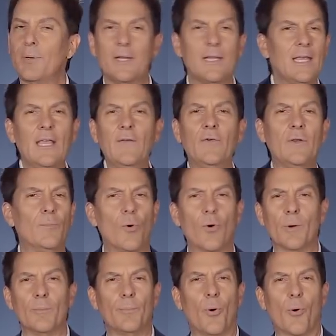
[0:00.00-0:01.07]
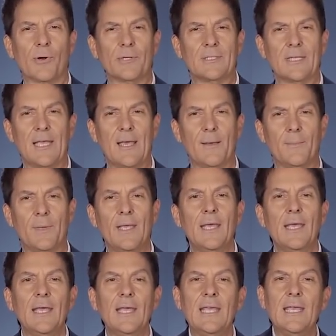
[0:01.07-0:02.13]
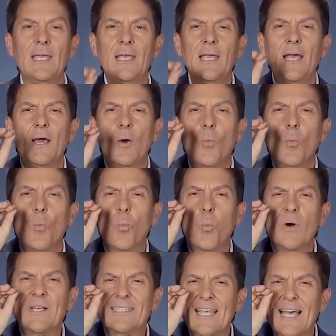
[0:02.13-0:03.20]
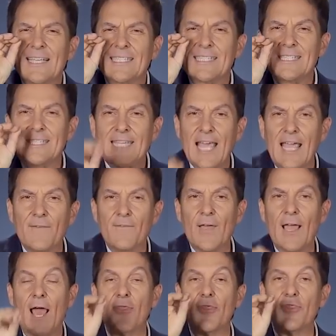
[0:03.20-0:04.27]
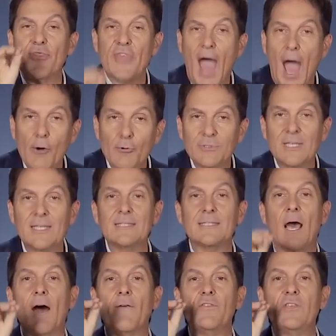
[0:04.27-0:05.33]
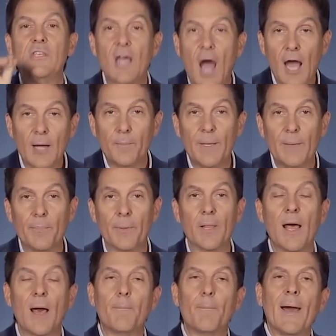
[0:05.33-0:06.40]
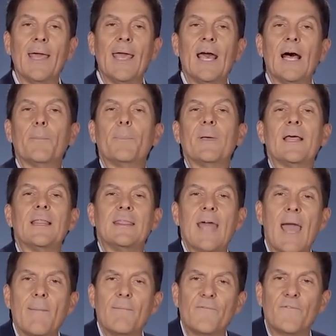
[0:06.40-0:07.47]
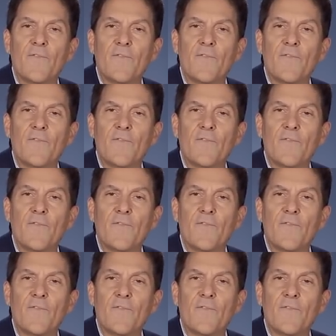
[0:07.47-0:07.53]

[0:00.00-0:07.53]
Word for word: But even more important to him, he was saving thousands of young people by helping them